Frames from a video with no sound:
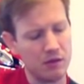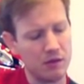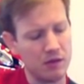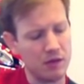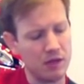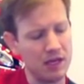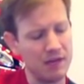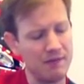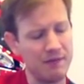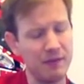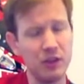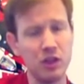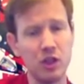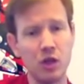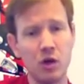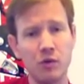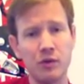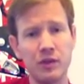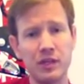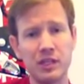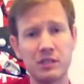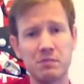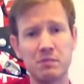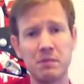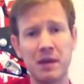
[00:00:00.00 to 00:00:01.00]
Even though
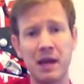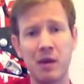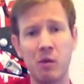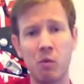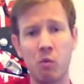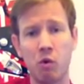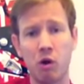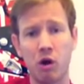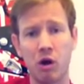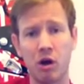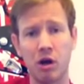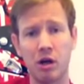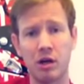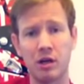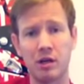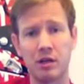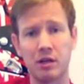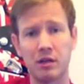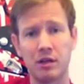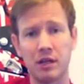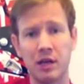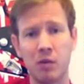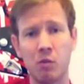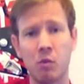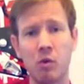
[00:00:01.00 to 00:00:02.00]
this may work,
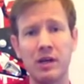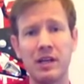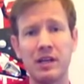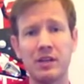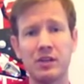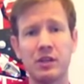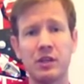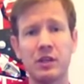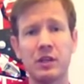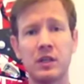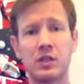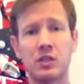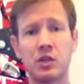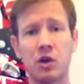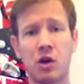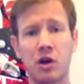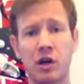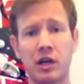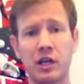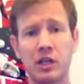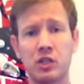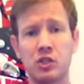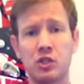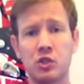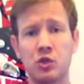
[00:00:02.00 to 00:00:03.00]
it will get the guitar
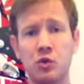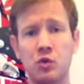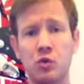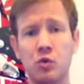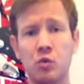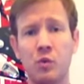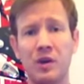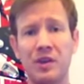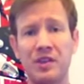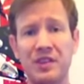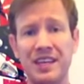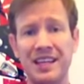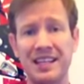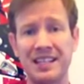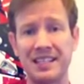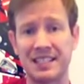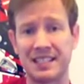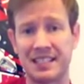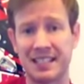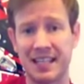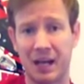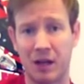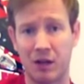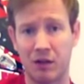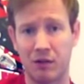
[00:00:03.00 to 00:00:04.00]
in tune with
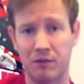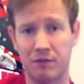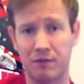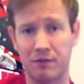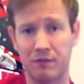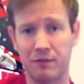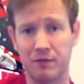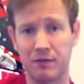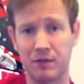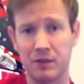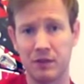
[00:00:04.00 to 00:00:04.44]
itself.